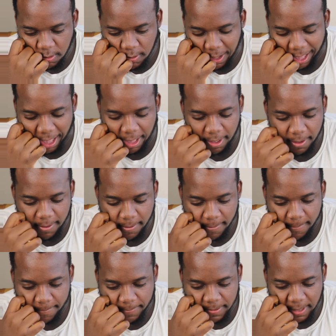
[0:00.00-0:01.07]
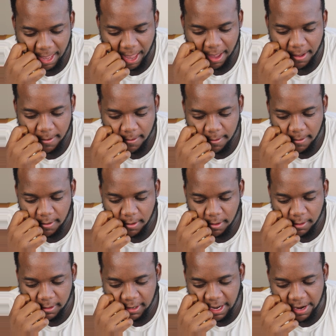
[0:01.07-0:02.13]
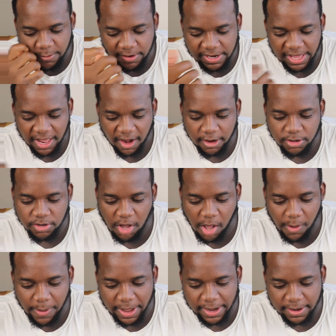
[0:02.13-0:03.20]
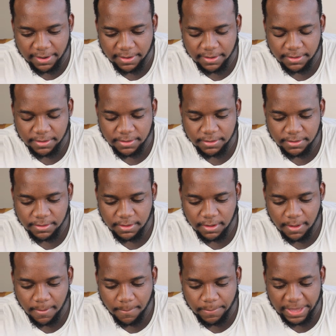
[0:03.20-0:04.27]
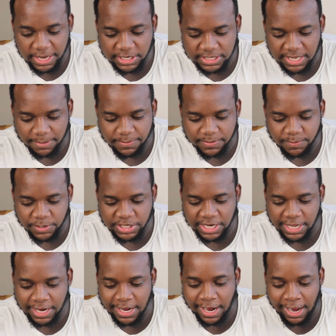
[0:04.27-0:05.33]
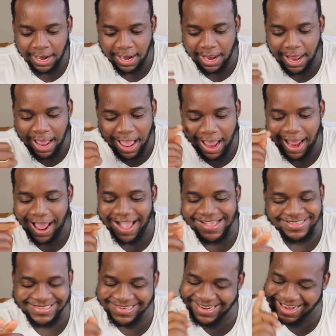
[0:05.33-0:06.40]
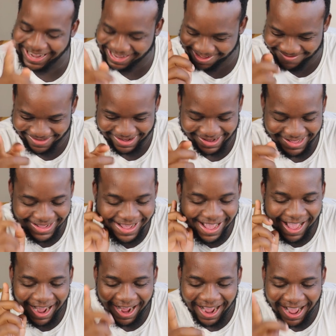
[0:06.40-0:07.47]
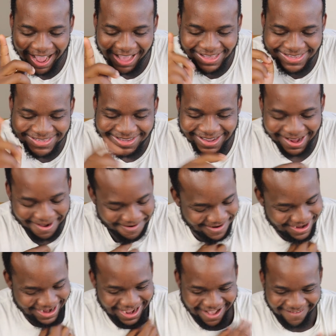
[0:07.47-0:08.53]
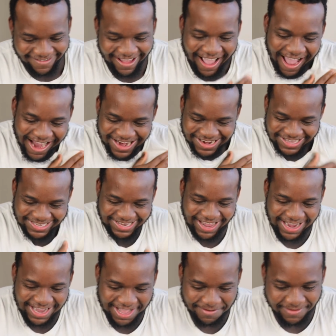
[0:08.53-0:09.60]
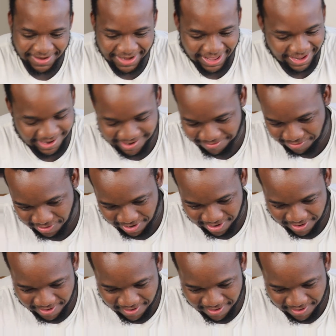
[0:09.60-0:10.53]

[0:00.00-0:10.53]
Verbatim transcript: Ah. Ah. Hey, where the hell are you going? Bitch, stop pretending. No. I saw that coming. I saw that one coming. I gotta see that coming, Nate. Come on.